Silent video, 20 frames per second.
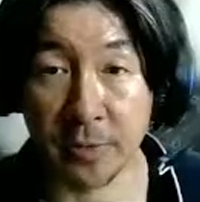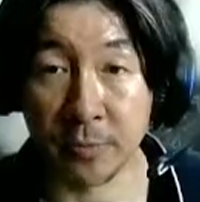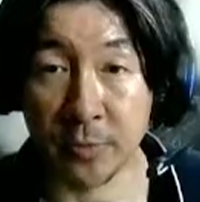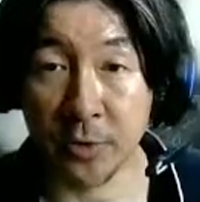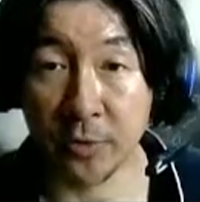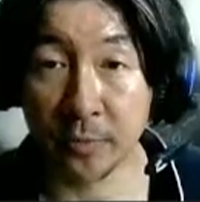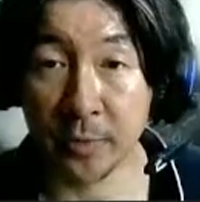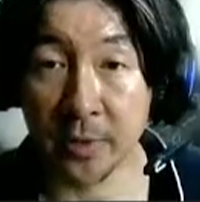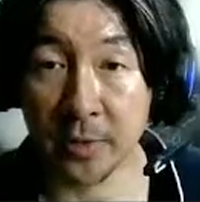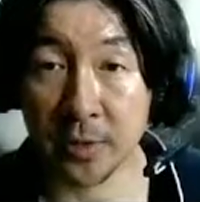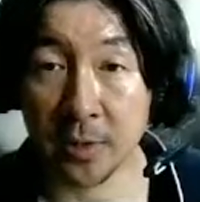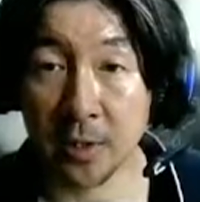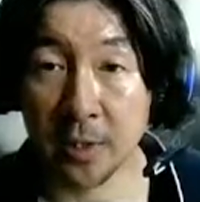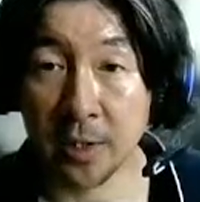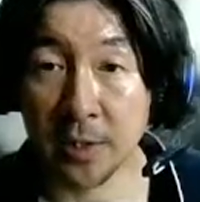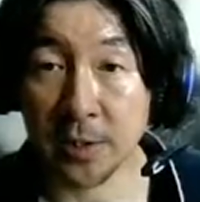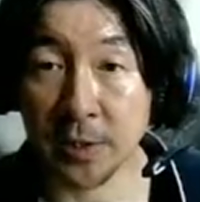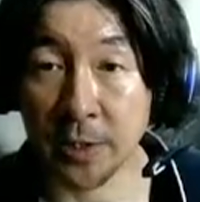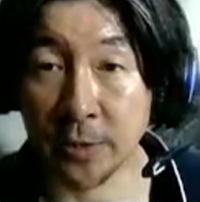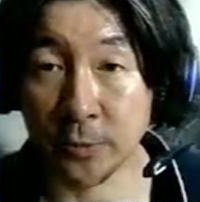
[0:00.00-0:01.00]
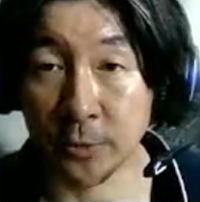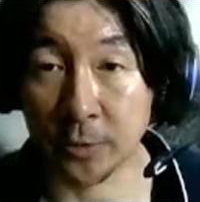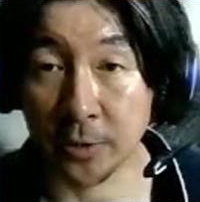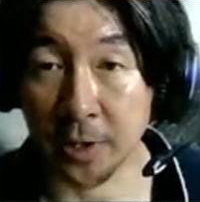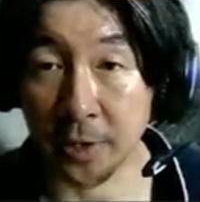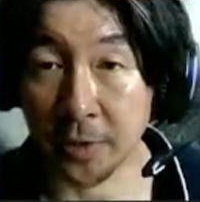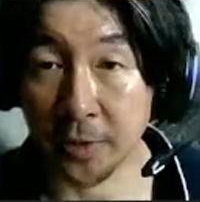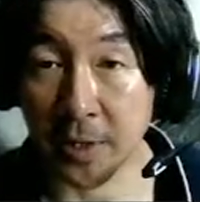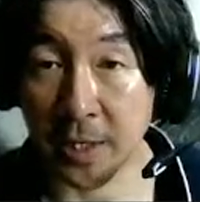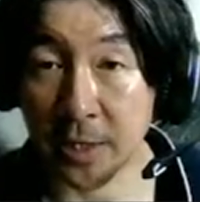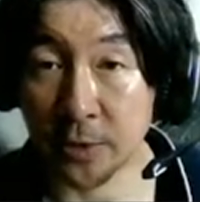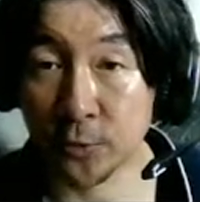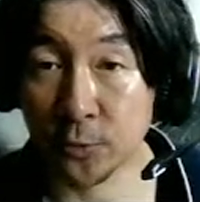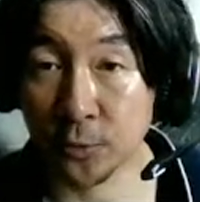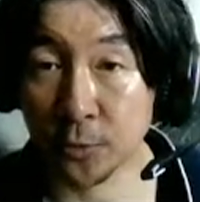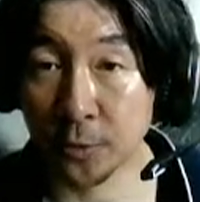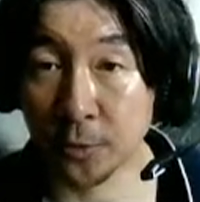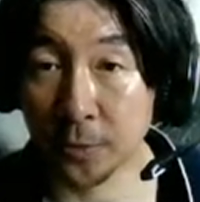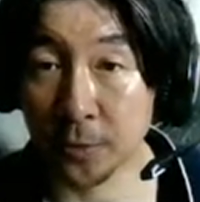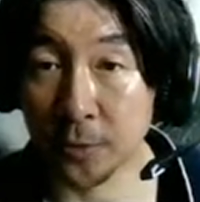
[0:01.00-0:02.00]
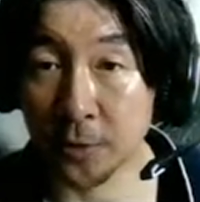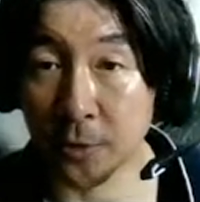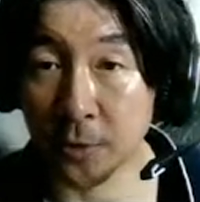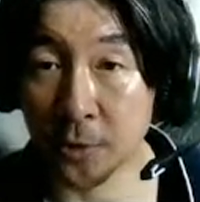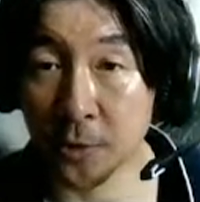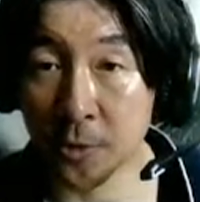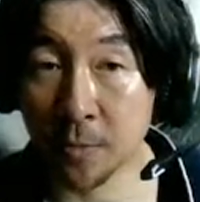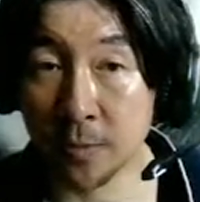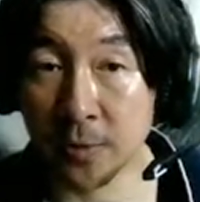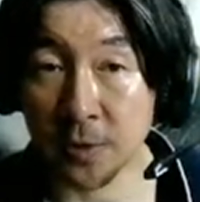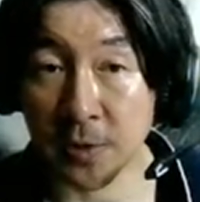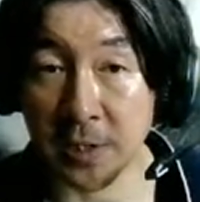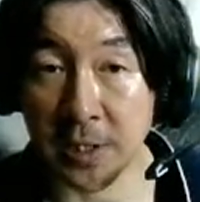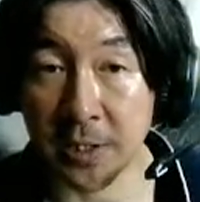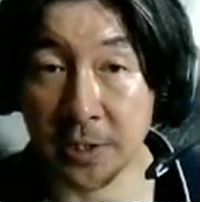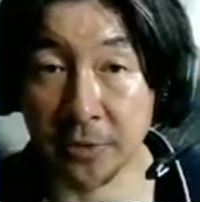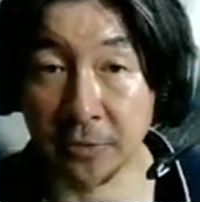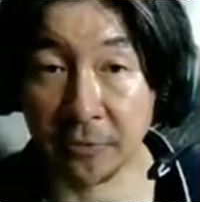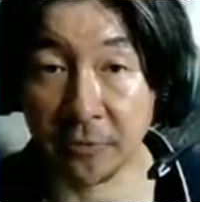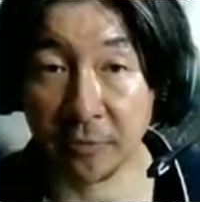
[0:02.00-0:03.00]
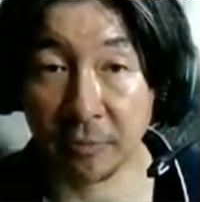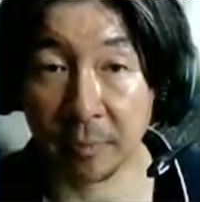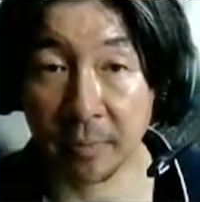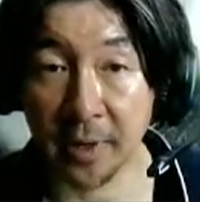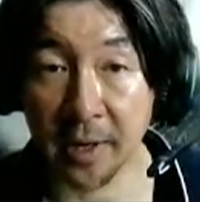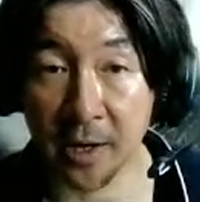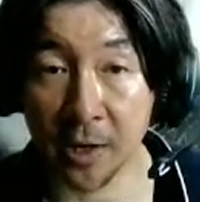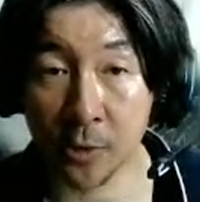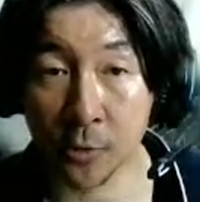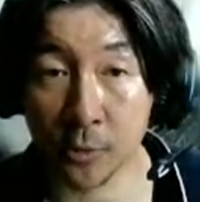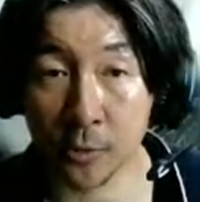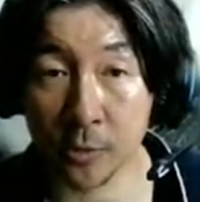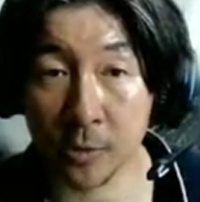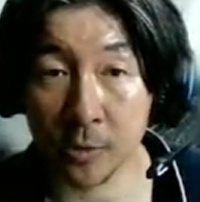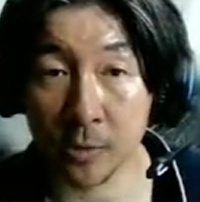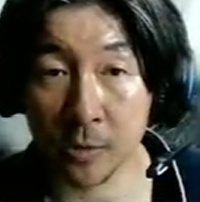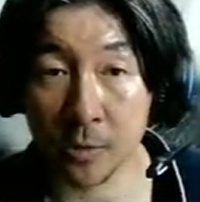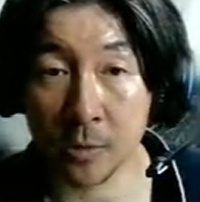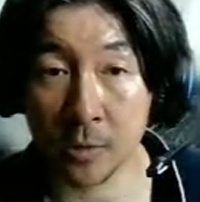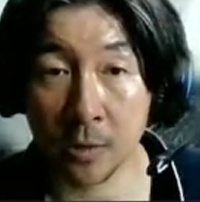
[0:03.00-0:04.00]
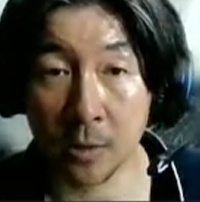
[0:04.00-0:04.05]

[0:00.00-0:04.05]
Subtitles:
movements, central cathedral, dome, seat of power,